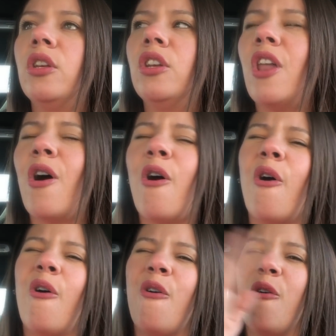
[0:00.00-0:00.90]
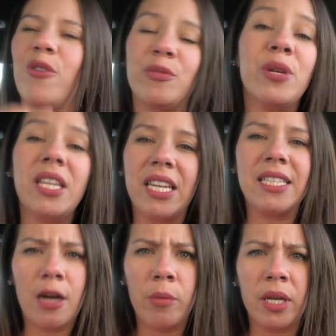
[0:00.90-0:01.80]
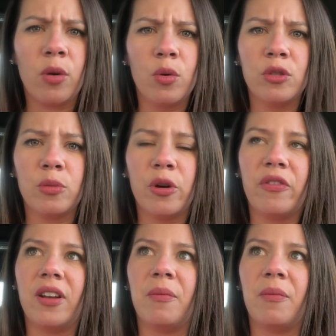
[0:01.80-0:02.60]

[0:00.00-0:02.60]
no, really, tell me, who was your boyfriend?